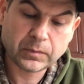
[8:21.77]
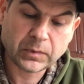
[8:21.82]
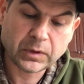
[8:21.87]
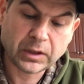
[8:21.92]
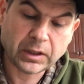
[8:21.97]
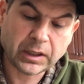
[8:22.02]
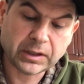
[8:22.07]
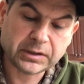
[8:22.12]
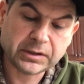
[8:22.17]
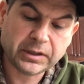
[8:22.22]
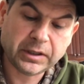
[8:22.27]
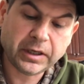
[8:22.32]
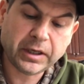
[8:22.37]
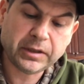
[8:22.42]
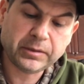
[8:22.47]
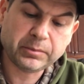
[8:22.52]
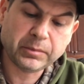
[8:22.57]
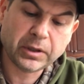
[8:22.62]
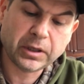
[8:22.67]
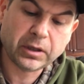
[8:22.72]
That's the
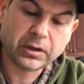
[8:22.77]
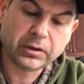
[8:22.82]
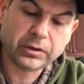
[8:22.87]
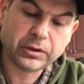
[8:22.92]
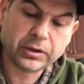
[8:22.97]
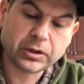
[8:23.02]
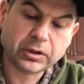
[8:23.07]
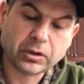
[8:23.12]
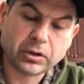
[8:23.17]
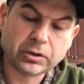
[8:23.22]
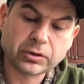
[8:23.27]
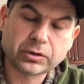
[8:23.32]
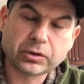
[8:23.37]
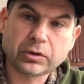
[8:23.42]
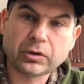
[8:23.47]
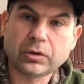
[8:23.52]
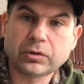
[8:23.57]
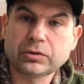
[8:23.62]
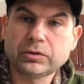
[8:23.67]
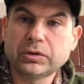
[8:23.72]
8mm. You can also
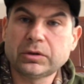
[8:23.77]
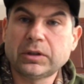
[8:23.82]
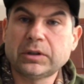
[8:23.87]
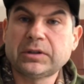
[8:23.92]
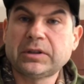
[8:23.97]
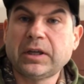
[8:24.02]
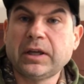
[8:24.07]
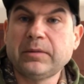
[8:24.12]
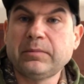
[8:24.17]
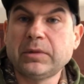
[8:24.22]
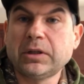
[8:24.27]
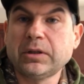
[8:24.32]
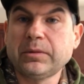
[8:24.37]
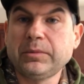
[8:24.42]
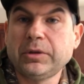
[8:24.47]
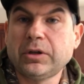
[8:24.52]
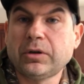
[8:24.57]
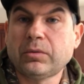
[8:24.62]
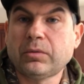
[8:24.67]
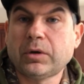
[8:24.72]
go to the
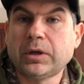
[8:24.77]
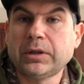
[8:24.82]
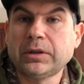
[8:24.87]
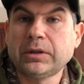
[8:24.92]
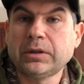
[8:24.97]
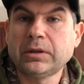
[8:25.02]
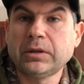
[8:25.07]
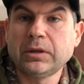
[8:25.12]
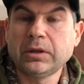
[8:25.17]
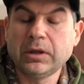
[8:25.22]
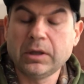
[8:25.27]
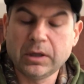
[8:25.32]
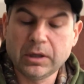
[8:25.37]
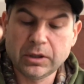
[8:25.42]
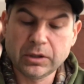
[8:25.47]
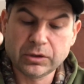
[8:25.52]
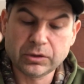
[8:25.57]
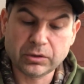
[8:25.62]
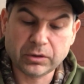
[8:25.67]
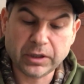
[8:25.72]
10mm one
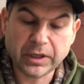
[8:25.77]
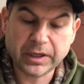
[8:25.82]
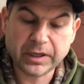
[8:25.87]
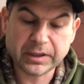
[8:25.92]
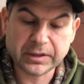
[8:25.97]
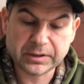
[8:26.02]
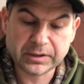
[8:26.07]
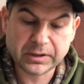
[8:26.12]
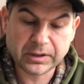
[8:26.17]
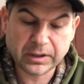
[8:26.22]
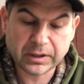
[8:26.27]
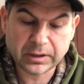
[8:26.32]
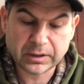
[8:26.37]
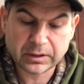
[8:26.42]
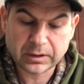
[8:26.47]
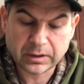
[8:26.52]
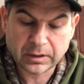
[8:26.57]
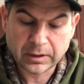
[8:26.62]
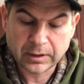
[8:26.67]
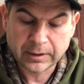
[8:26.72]
so they can see
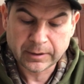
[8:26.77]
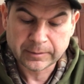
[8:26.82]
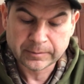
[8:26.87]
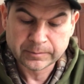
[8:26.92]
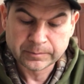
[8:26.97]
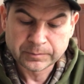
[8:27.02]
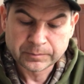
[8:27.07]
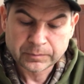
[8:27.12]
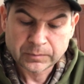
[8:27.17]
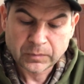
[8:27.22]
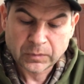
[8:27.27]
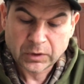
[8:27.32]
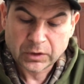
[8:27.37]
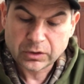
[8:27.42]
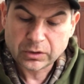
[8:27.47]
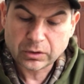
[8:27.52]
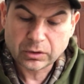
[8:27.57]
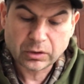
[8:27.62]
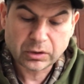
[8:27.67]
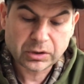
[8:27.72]
it.
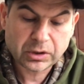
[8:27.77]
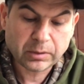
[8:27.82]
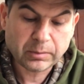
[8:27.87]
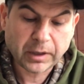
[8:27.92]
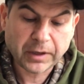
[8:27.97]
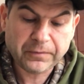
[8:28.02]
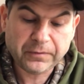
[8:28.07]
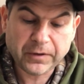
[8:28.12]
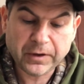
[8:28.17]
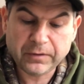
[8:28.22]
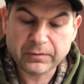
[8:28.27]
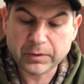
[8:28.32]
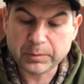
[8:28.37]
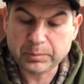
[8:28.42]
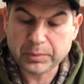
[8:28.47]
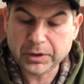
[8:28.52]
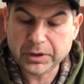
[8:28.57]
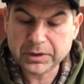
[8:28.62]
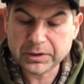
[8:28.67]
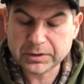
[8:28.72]
So those are my favorite
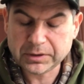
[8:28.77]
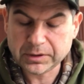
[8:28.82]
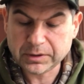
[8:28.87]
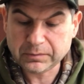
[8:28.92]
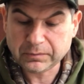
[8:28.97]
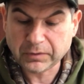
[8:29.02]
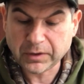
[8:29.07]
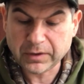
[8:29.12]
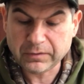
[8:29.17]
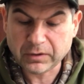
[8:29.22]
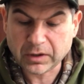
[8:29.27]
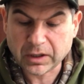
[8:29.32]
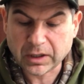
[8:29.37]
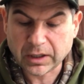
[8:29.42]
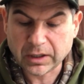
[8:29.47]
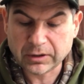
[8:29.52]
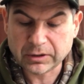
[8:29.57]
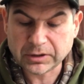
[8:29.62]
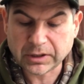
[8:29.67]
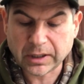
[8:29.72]
beads, favorite
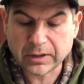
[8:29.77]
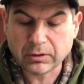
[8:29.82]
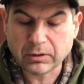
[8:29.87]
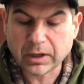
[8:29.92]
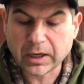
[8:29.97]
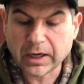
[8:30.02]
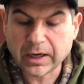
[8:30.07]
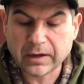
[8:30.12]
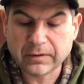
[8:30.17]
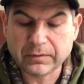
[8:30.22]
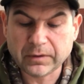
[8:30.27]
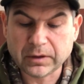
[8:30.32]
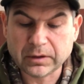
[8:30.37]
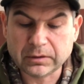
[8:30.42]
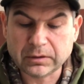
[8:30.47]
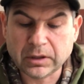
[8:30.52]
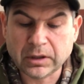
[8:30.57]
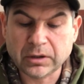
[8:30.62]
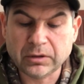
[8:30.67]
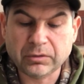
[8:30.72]
colors. I don't have
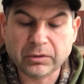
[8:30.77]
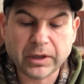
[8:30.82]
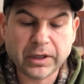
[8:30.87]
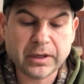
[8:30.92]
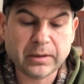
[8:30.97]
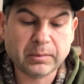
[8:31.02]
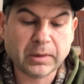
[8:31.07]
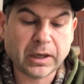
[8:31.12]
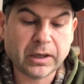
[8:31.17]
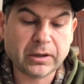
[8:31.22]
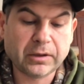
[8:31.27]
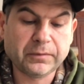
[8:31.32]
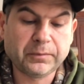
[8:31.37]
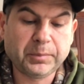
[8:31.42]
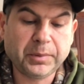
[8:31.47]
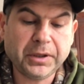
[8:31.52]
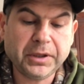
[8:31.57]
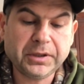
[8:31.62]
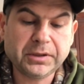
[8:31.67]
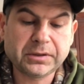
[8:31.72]
a great amount of
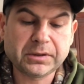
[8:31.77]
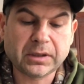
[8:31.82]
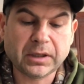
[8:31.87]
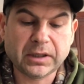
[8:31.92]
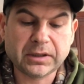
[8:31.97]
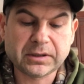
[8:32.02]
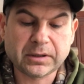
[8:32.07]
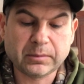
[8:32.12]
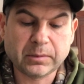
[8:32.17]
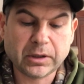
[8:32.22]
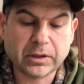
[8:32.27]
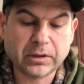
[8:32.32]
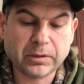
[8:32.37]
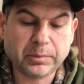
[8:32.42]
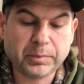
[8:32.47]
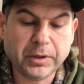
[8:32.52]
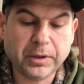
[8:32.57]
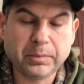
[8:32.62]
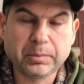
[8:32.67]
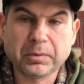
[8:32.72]
beads like some other
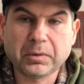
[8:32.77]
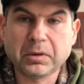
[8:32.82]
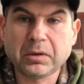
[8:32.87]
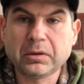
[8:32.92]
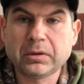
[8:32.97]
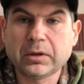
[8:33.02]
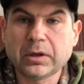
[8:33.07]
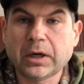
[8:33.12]
people.